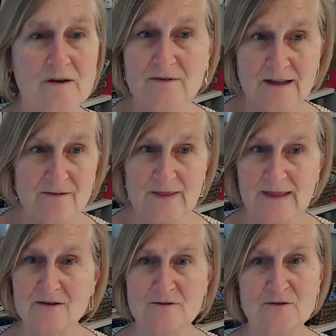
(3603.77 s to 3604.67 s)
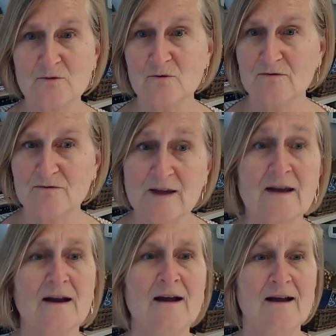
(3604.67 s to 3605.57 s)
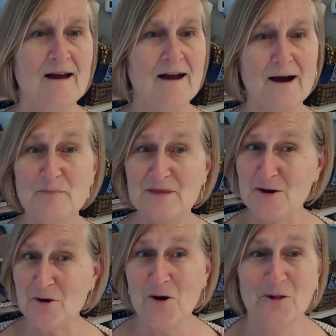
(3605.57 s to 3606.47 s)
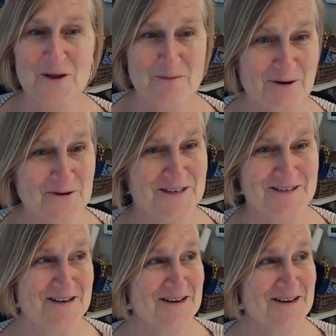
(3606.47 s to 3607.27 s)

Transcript: We have 11,000 square feet. I'd be the only person.